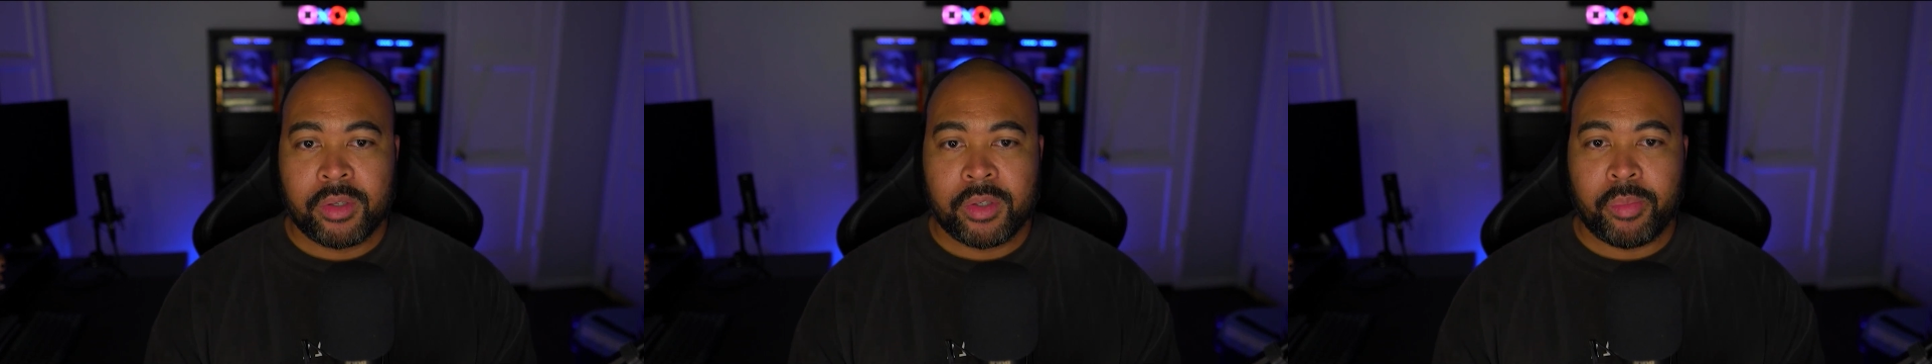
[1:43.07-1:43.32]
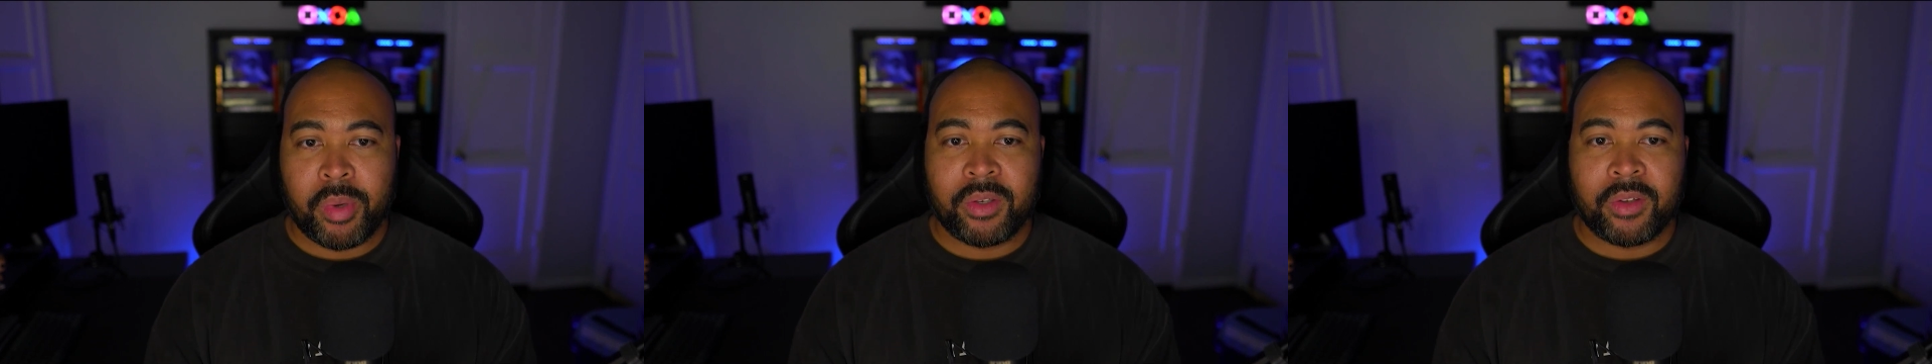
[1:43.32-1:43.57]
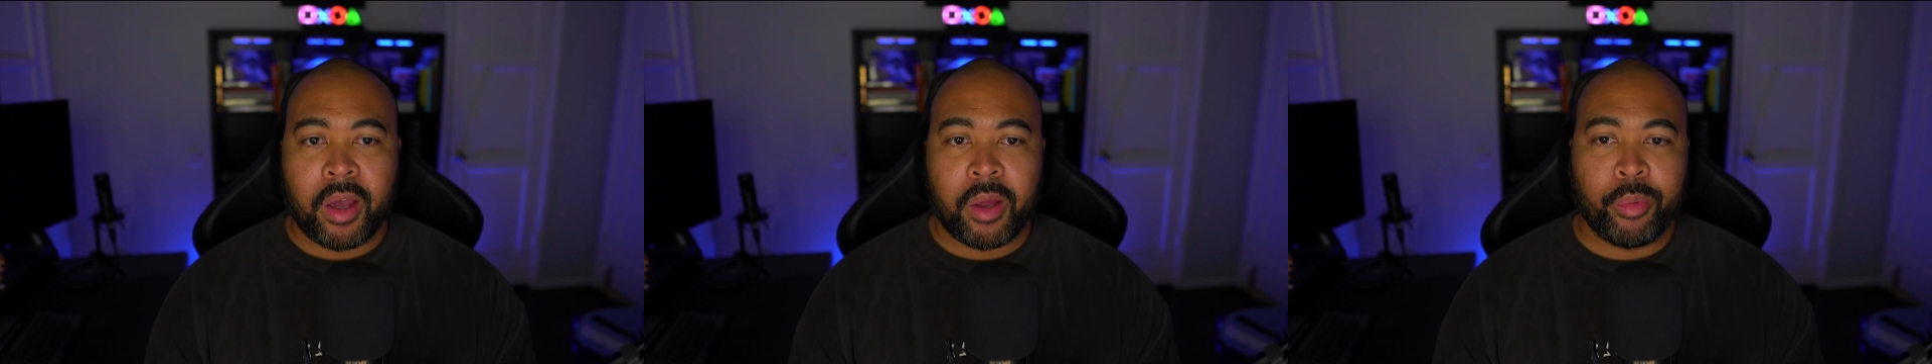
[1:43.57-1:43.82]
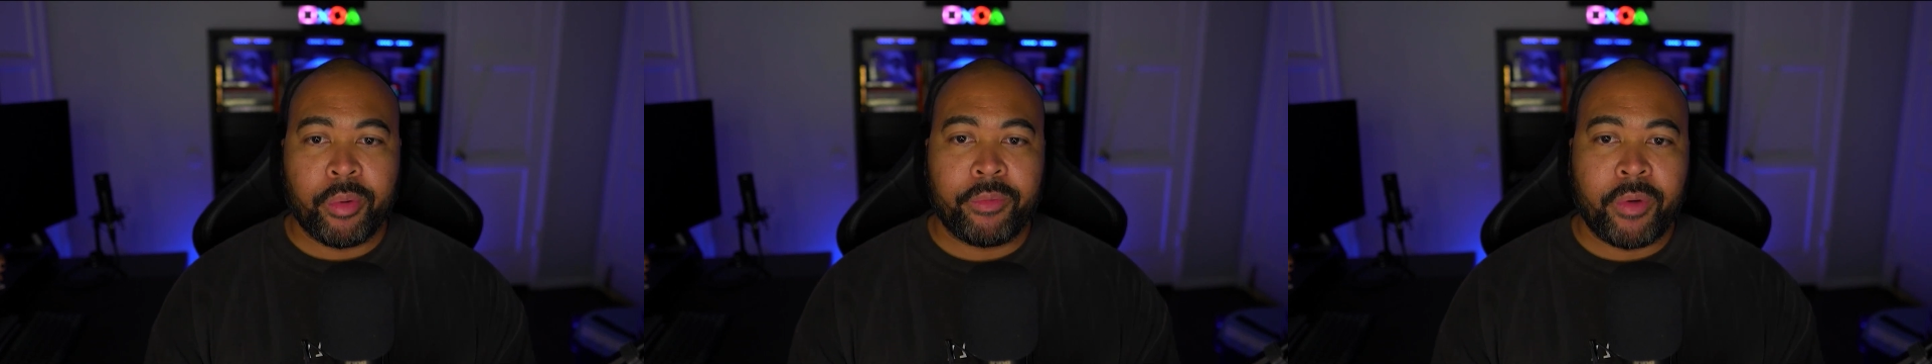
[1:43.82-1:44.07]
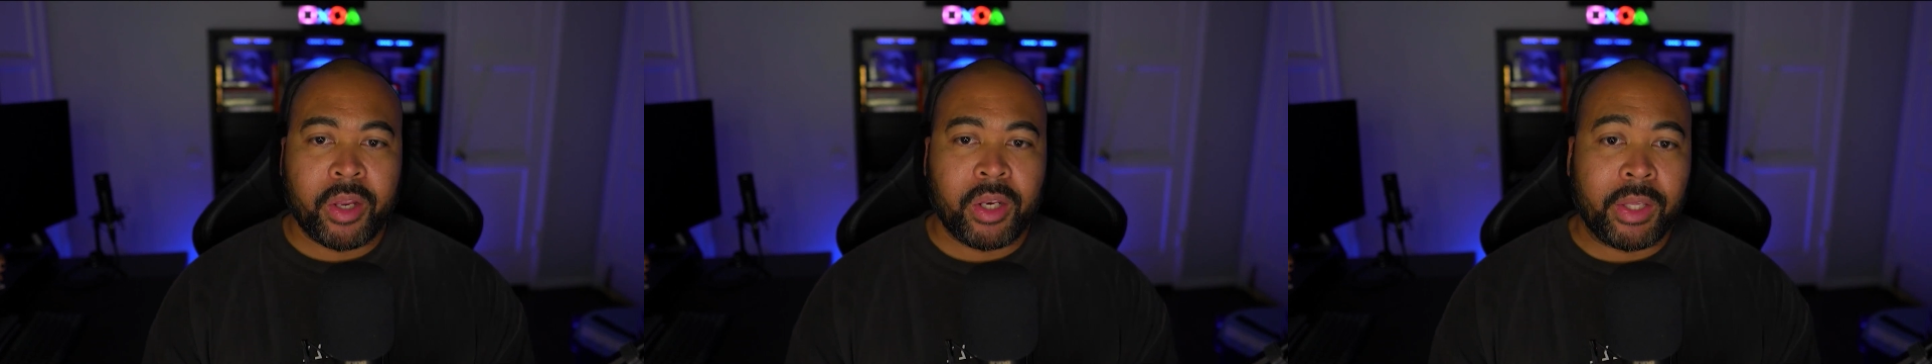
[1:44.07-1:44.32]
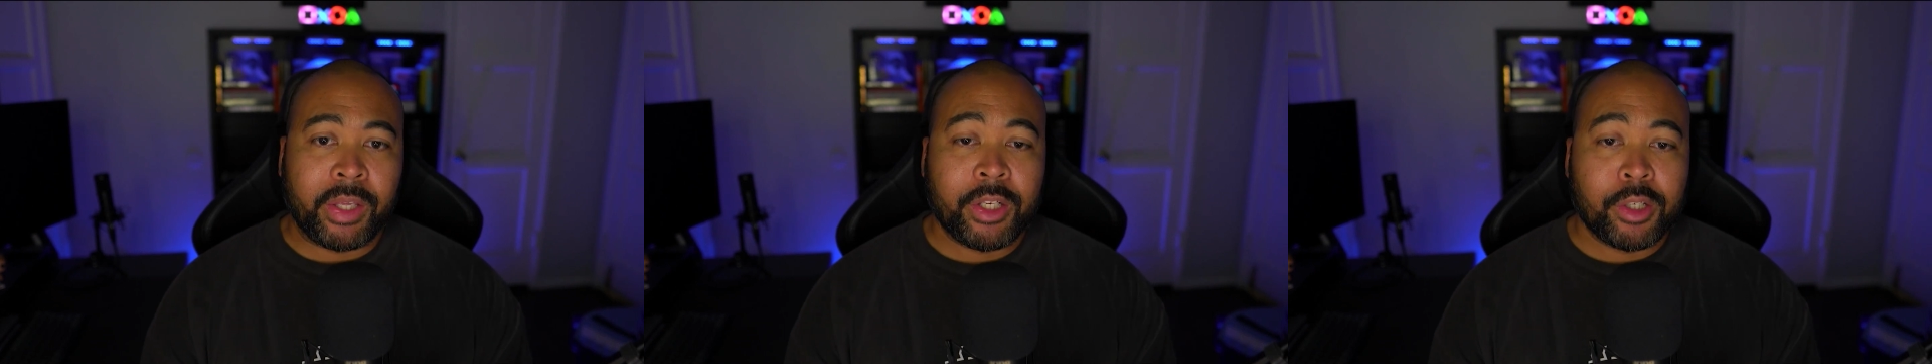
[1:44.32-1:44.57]
Spend time
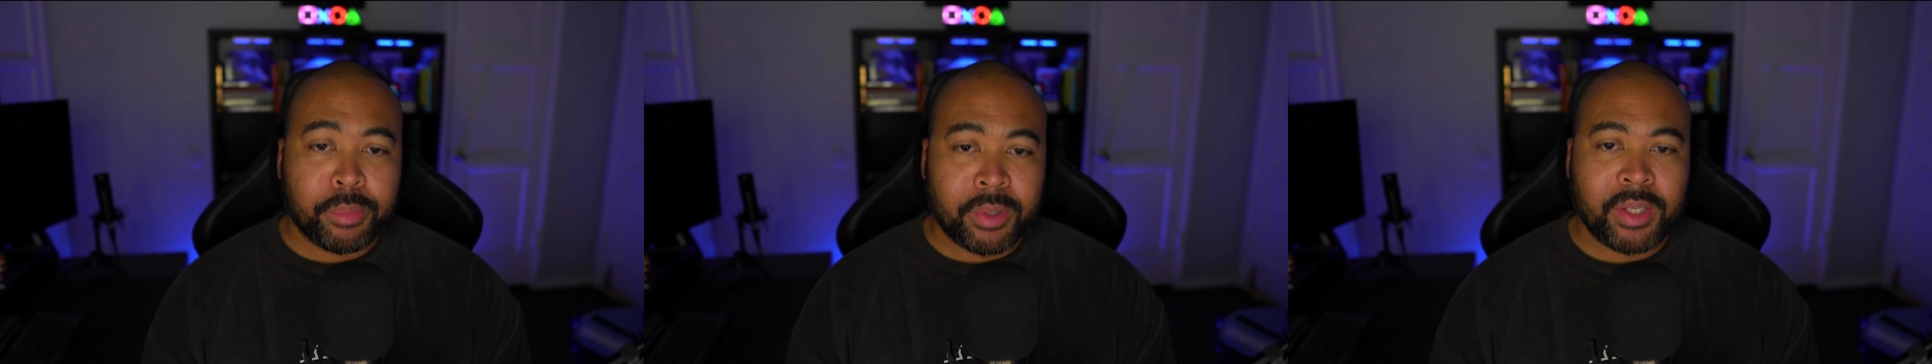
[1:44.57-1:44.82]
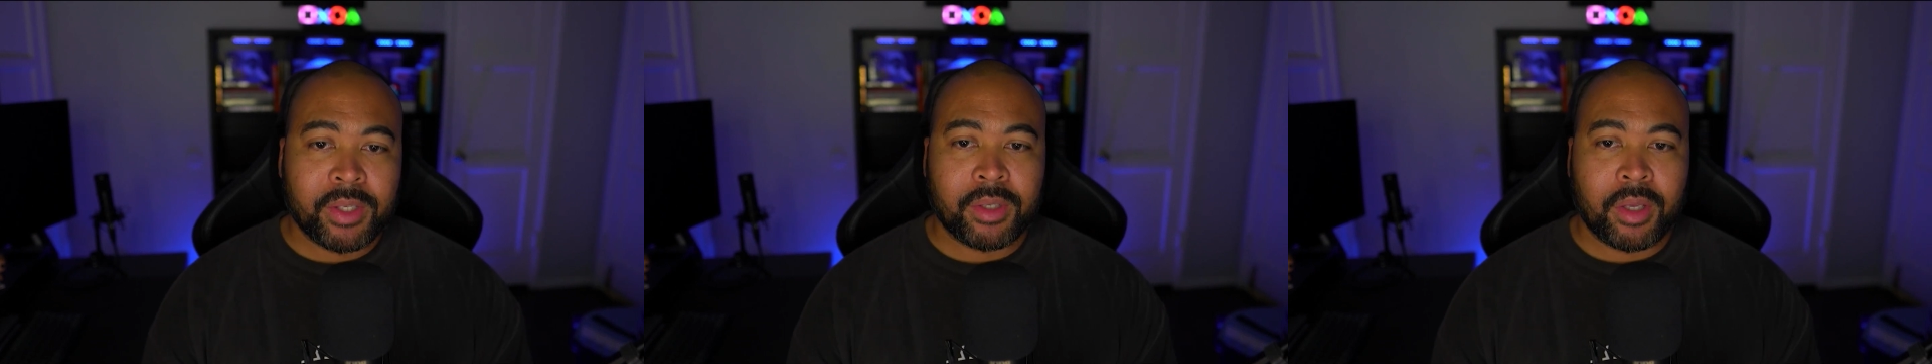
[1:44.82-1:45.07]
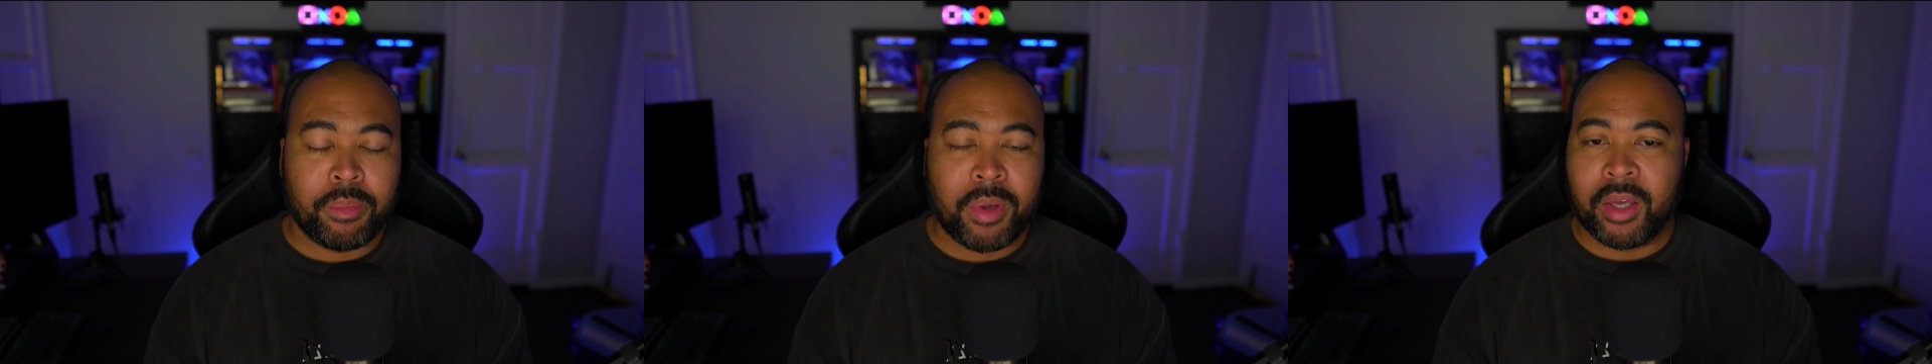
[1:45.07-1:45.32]
refining each piece and